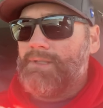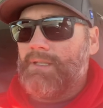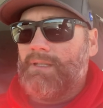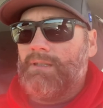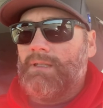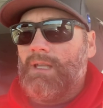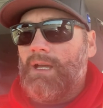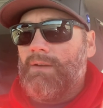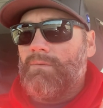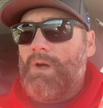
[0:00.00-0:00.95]
to
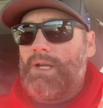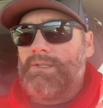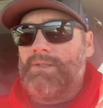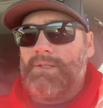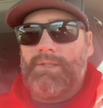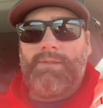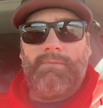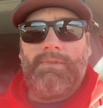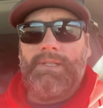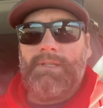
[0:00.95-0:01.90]
love watching their
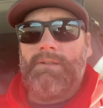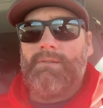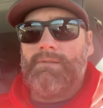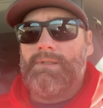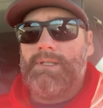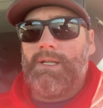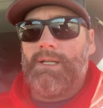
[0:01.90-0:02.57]
YouTube videos.